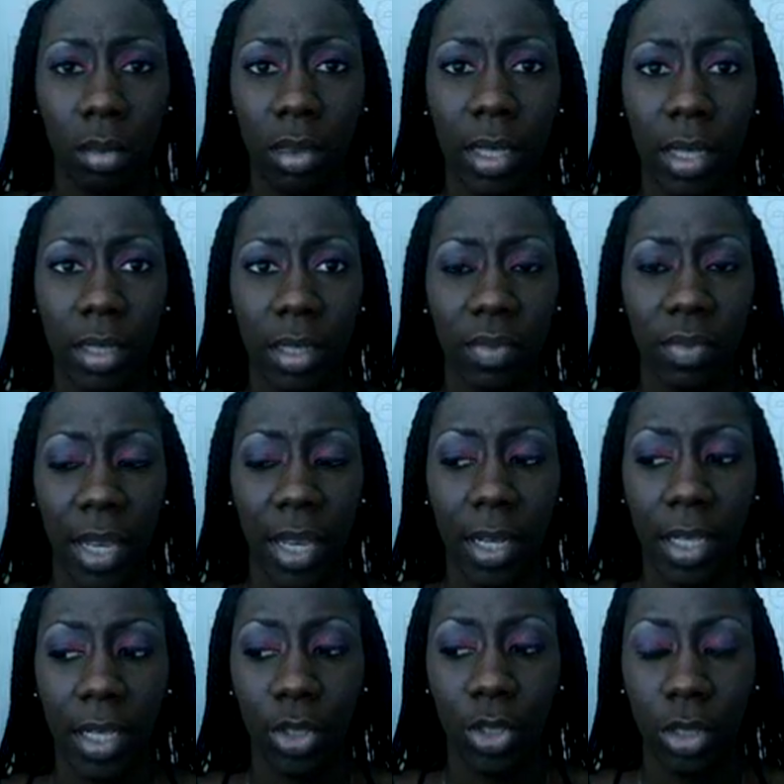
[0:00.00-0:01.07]
things of that
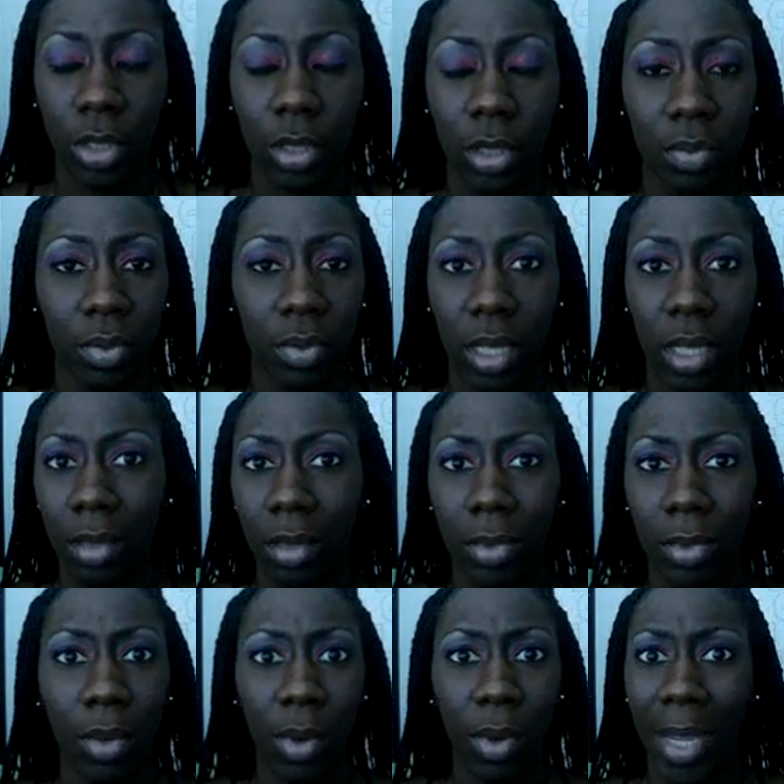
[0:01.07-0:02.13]
nature.
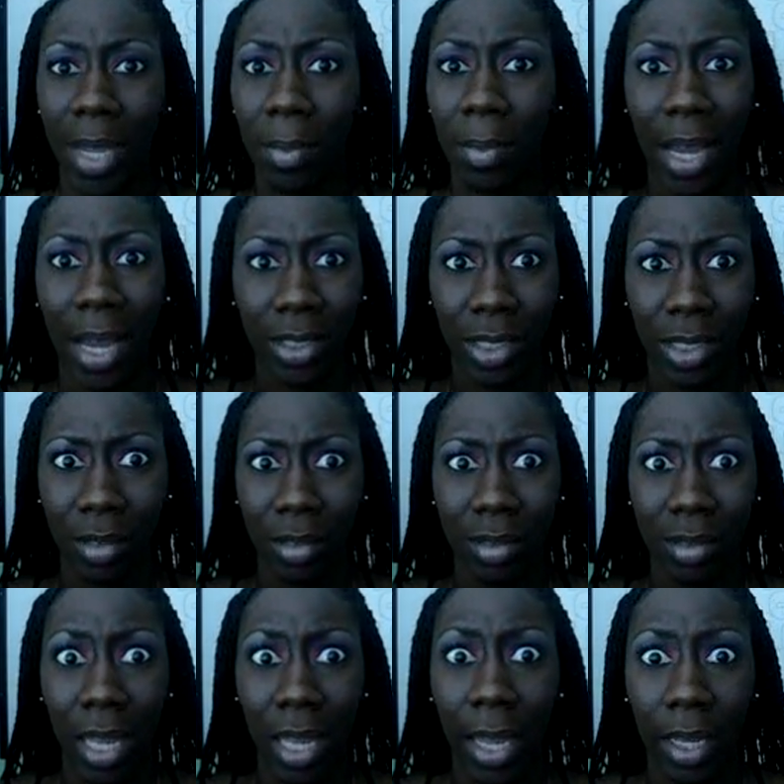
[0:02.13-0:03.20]
It would make my
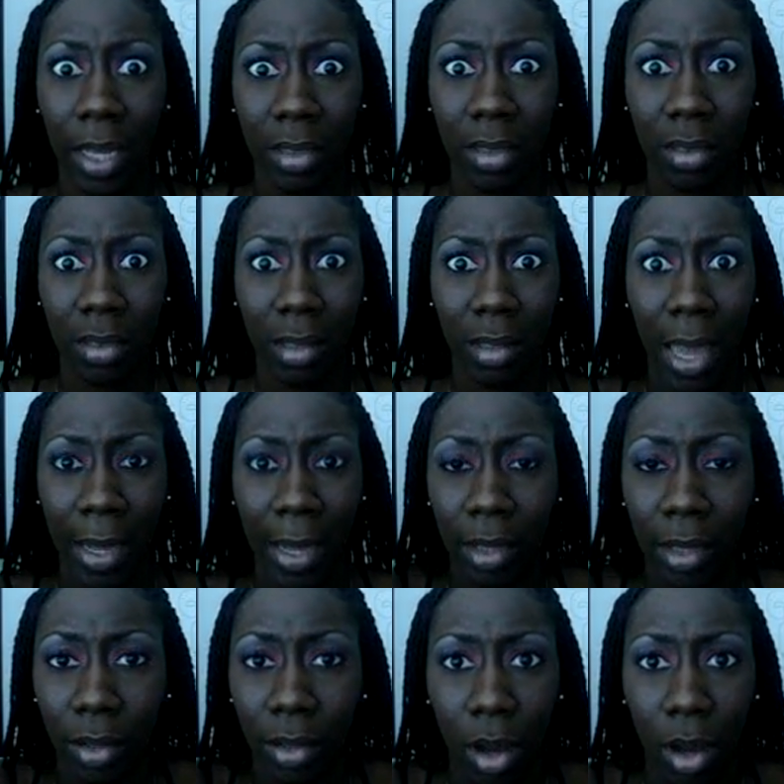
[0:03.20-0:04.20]
eyeshadows last like